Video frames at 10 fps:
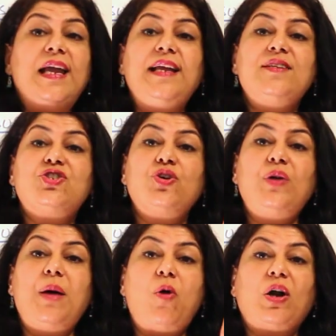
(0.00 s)
in
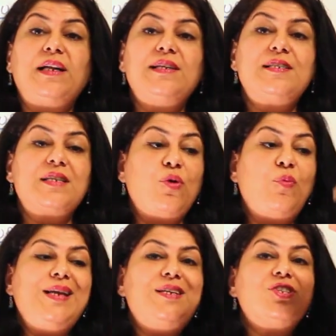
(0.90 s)
soda bottles,
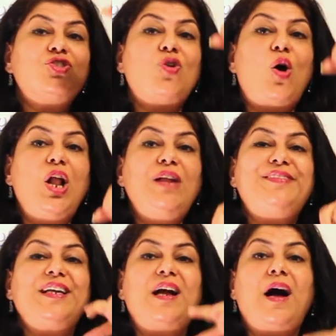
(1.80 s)
we
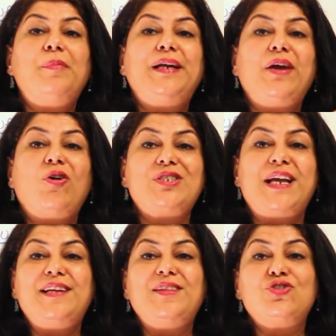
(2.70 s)
dissolve the carbon
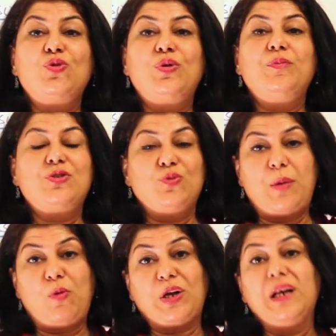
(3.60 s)
dioxide in the
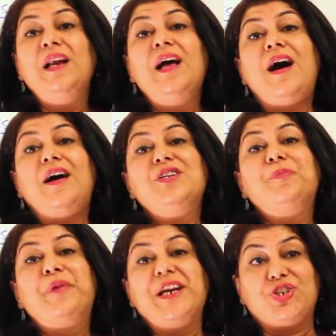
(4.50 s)
soda bottle
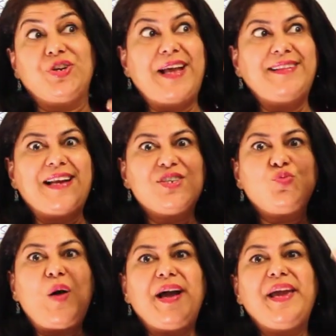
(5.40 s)
under pressure. And that
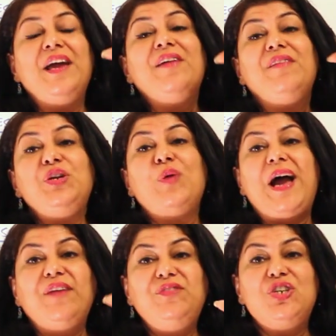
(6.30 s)
is why when you
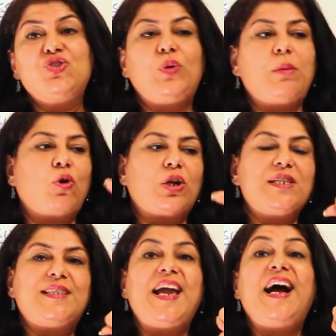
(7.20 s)
have these soda
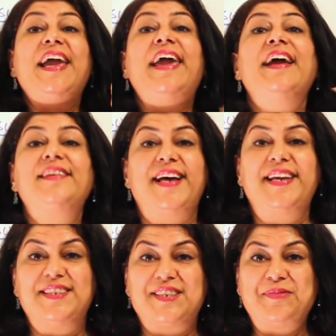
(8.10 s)
bottles, they are
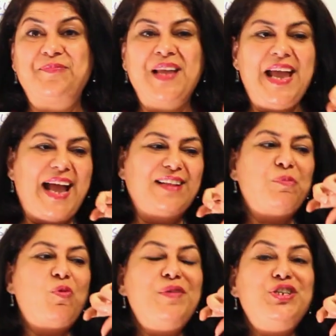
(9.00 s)
airtight. And
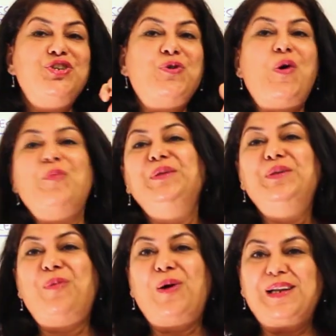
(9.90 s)
the moment you open
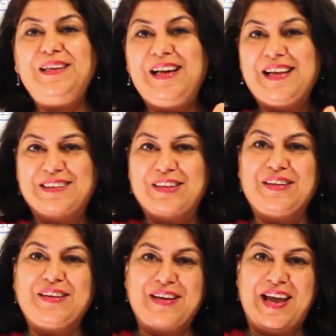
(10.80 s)
the bottle,
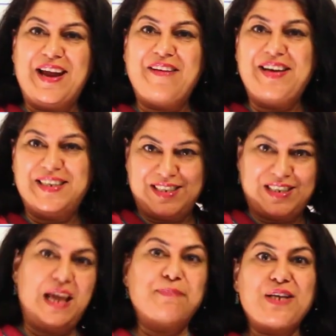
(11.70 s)
the air, it
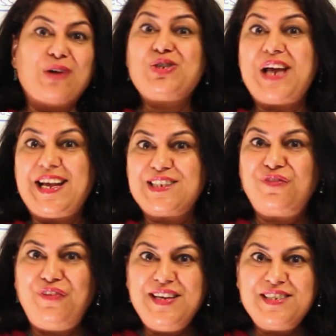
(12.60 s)
escapes out as
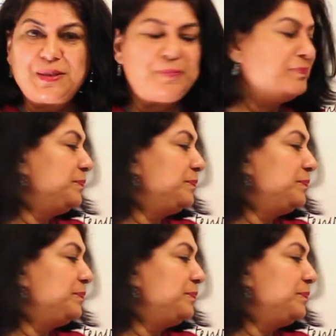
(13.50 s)
fizz.